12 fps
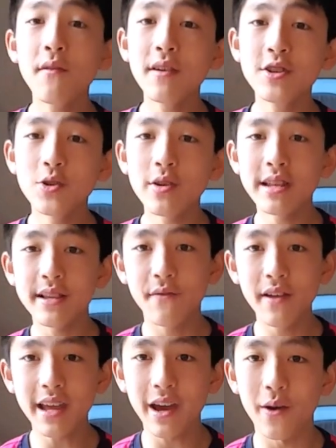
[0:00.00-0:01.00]
you've enjoyed this
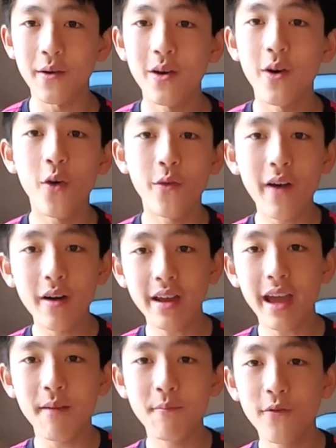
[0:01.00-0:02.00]
video or found
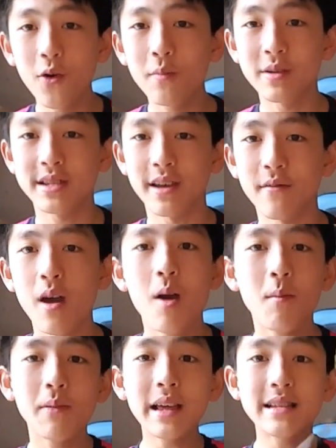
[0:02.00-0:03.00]
it informative,
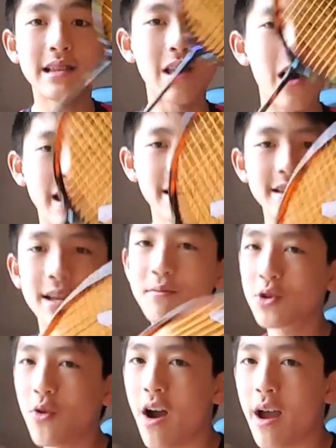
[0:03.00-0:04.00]
please like,
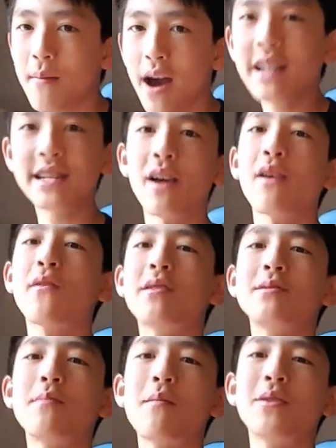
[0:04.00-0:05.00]
subscribe, and tell your
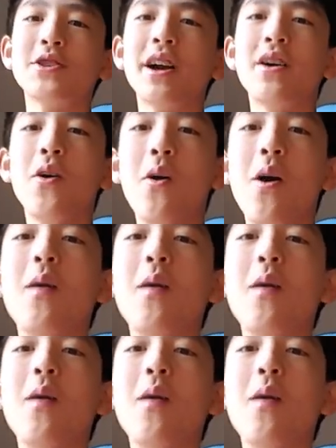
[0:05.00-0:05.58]
friends about my channel.